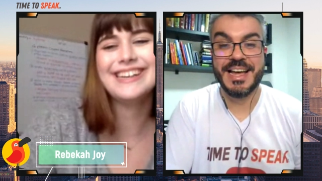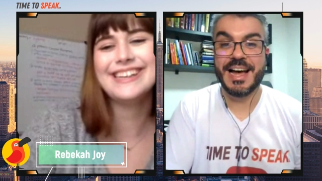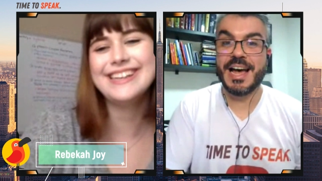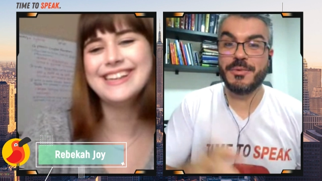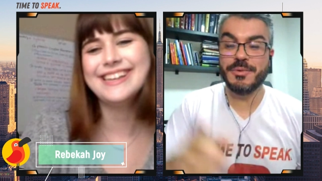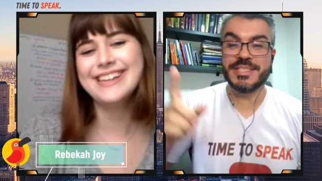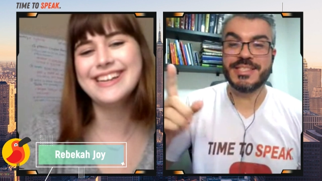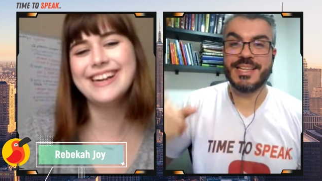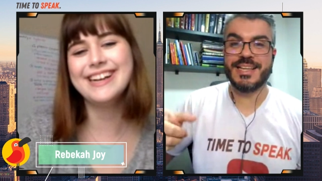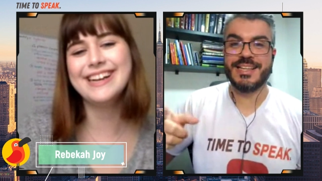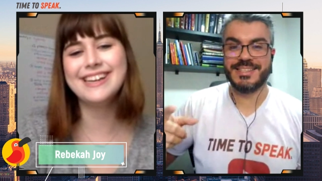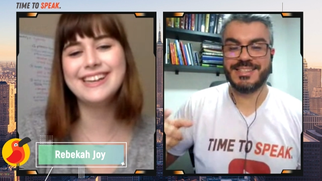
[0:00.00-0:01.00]
Speaker 1: I will
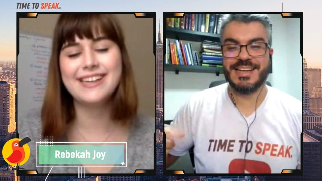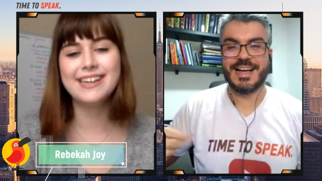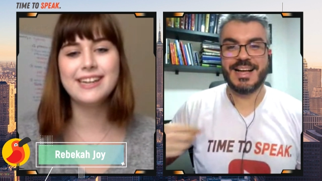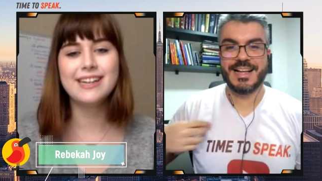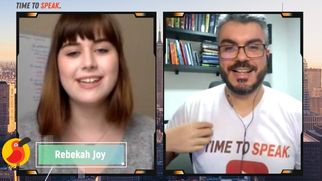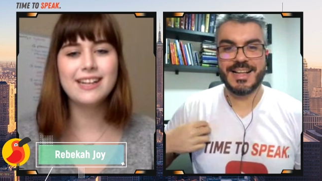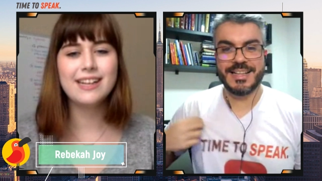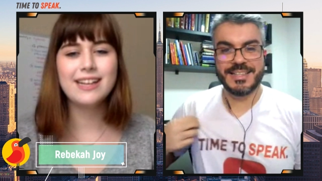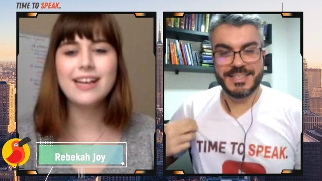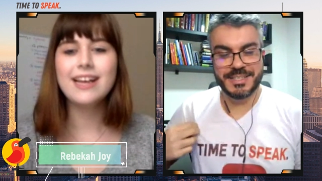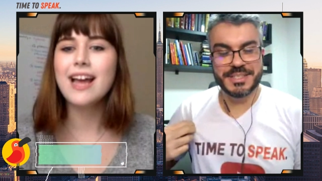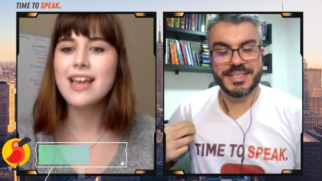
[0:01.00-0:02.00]
send uh,
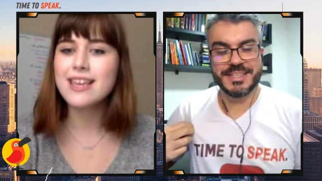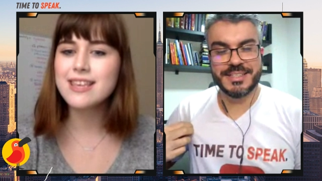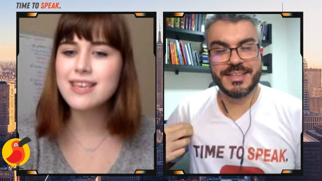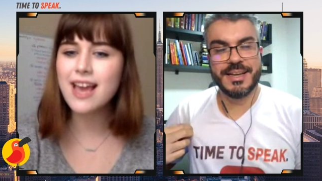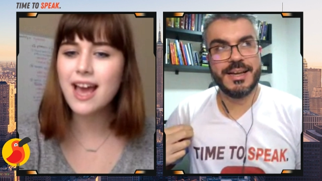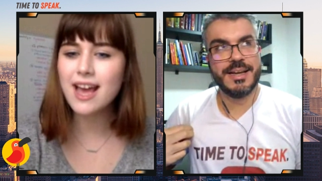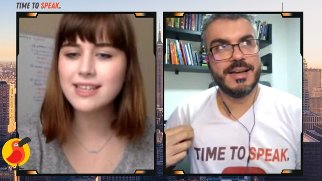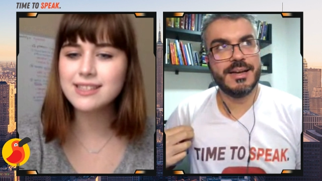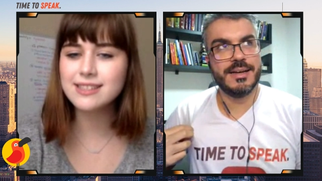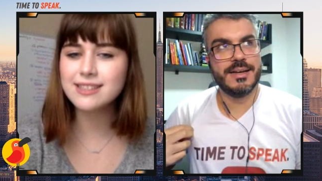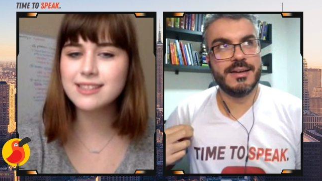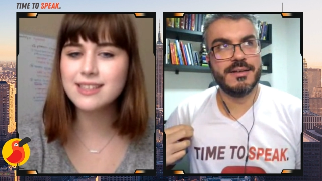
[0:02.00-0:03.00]
a t-shirt
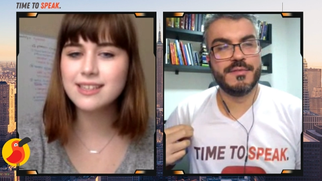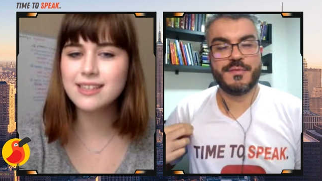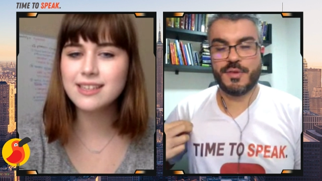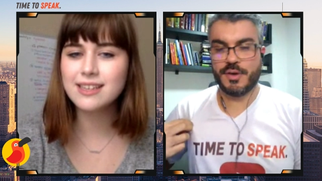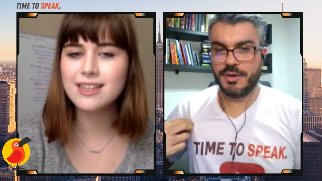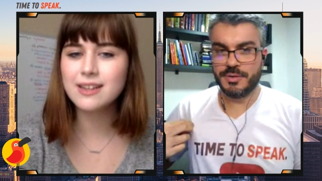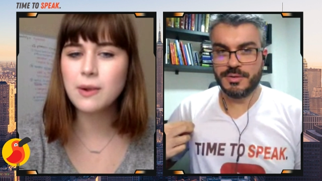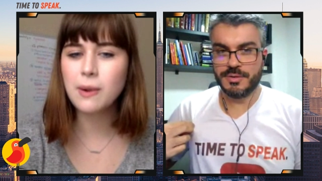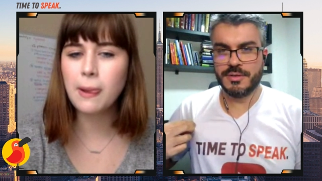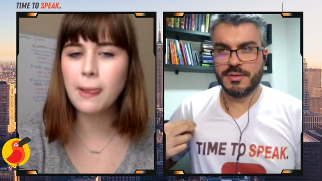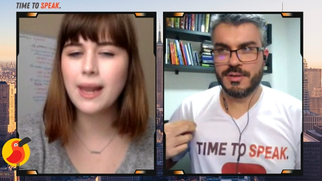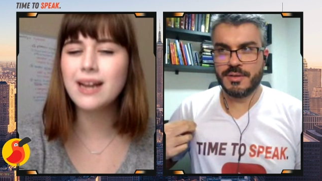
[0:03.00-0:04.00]
uh, for
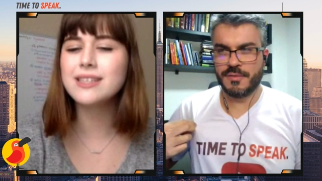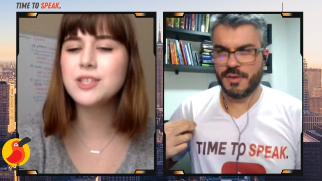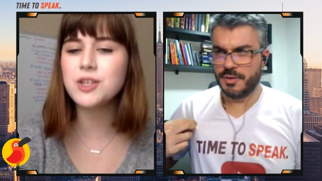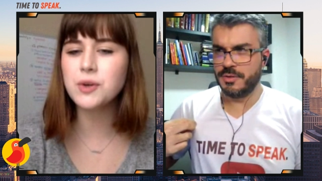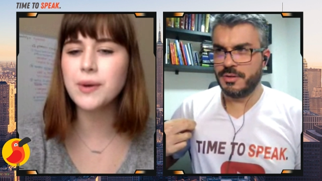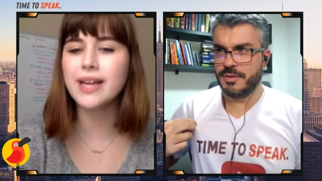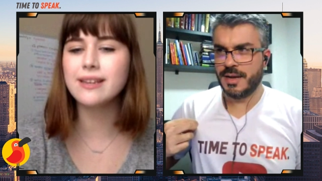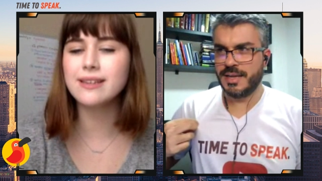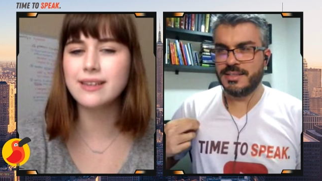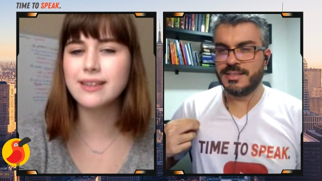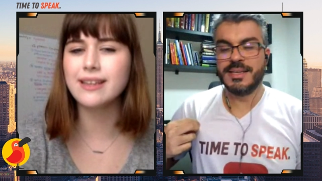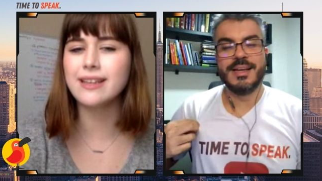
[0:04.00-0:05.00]
you, for you,
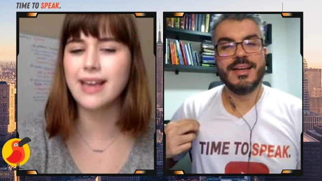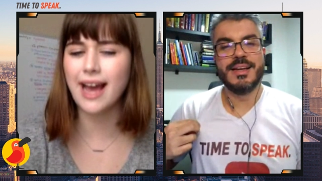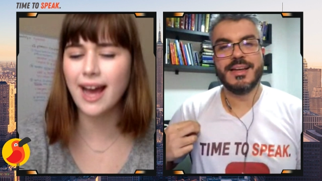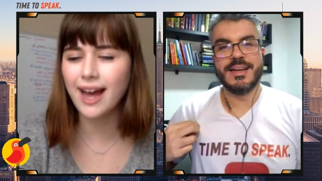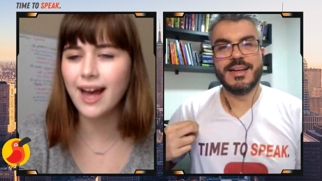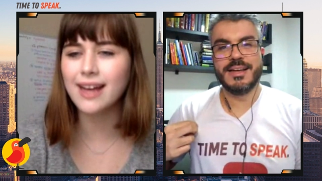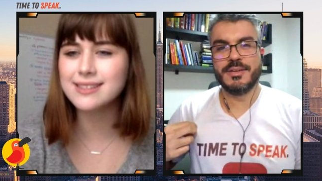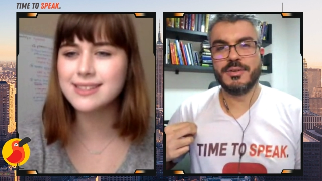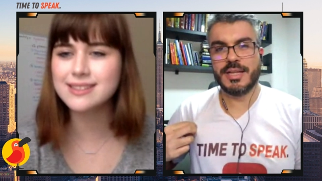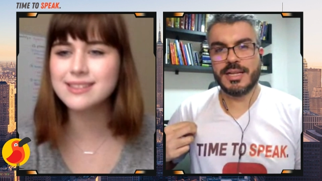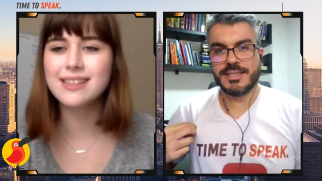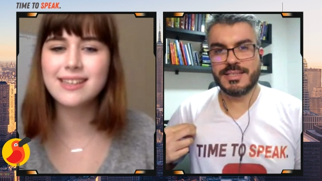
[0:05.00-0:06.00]
right?
Speaker 2: Yeah. Uh,
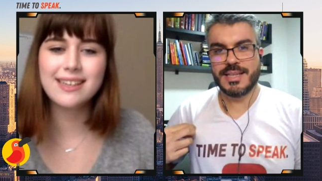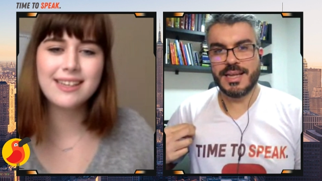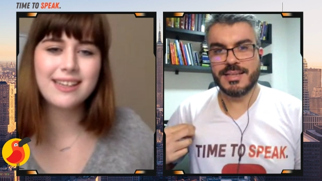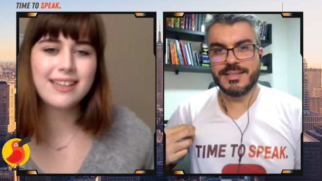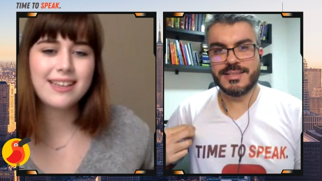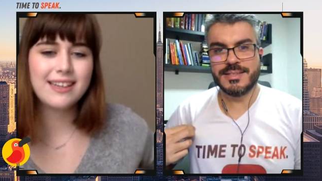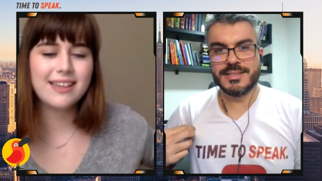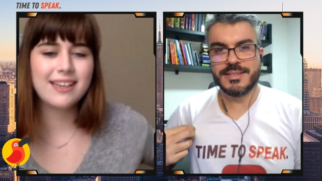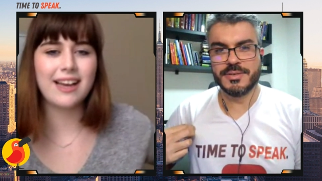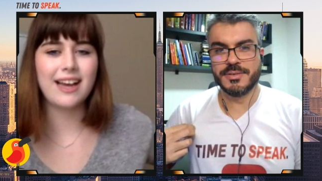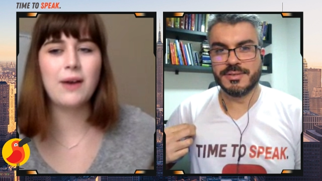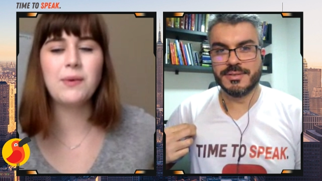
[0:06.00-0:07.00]
United States.
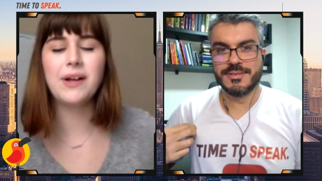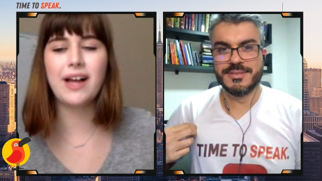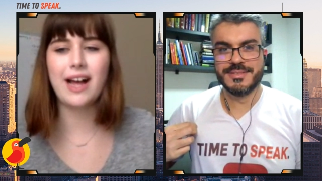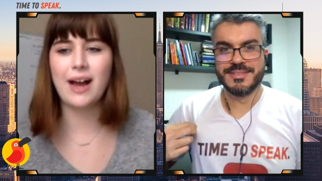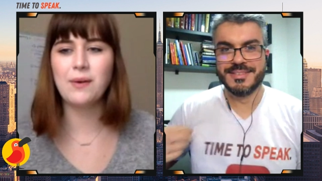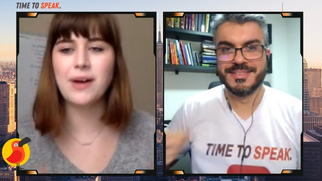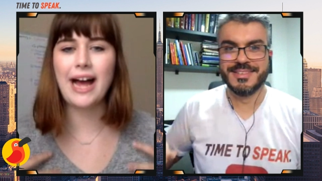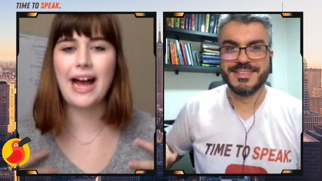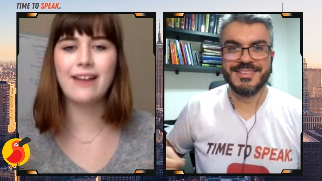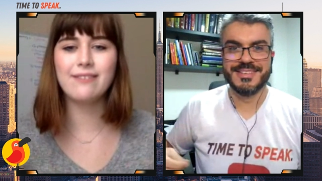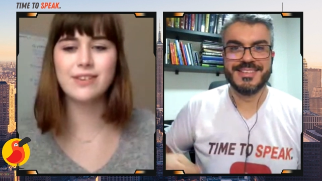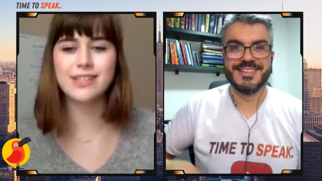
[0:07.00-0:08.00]
So I will, I will
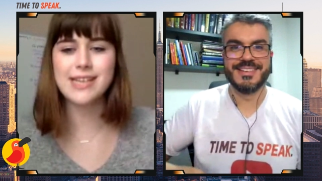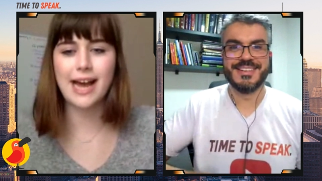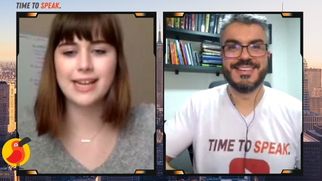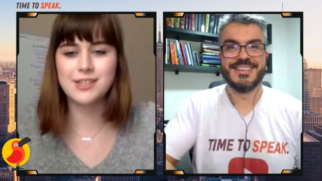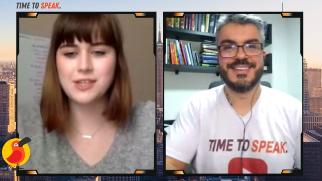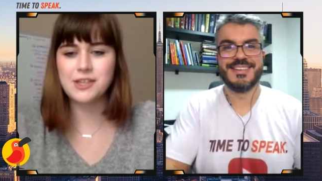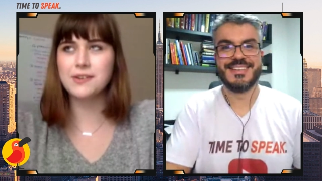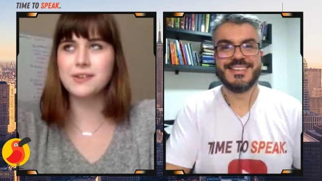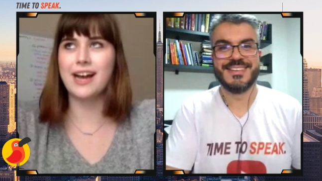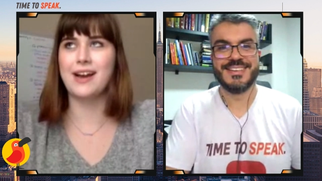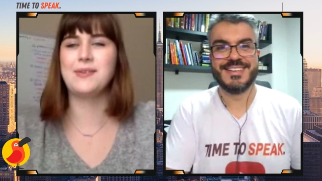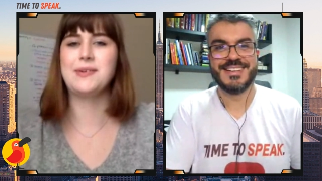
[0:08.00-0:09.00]
advertise you.
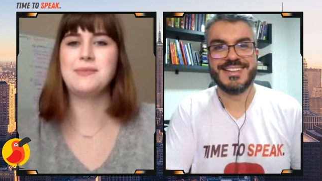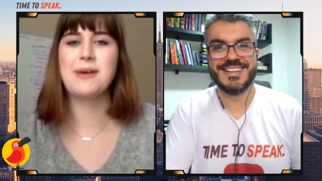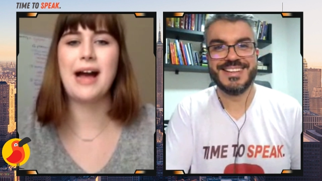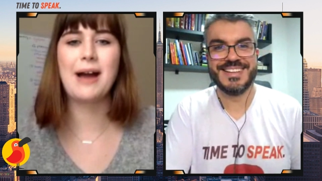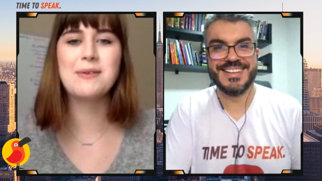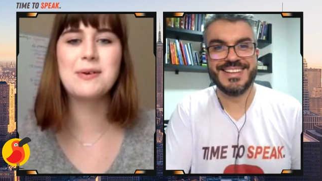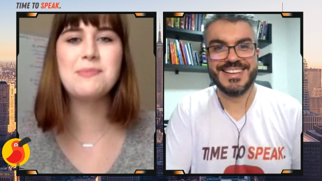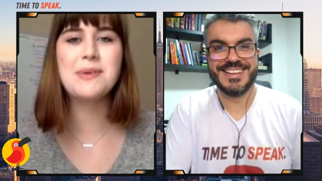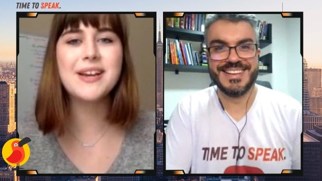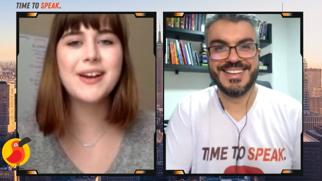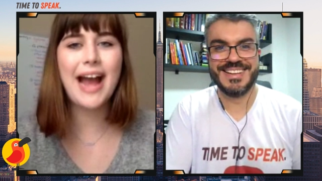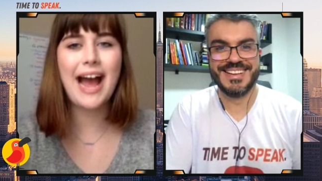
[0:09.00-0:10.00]
I will. I will be
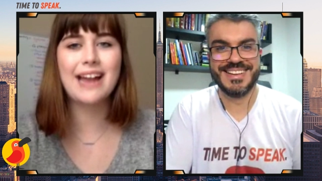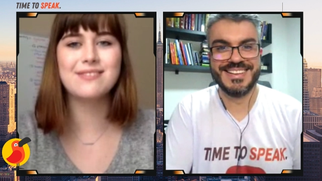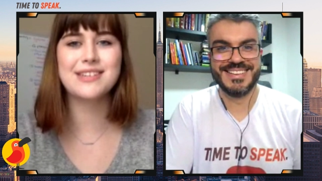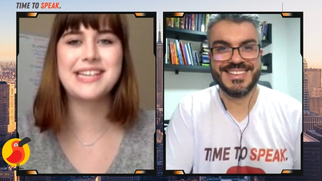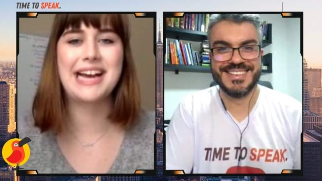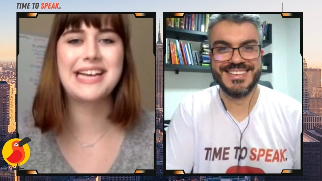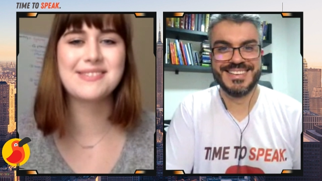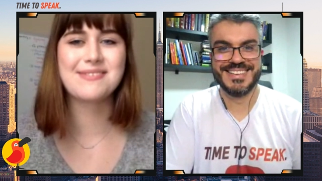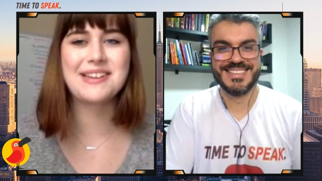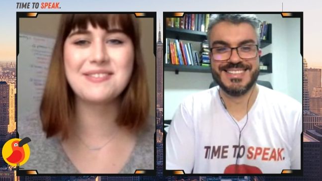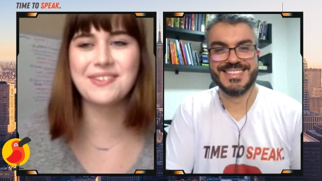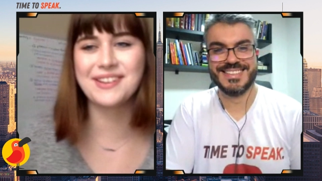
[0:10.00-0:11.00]
your advertisement for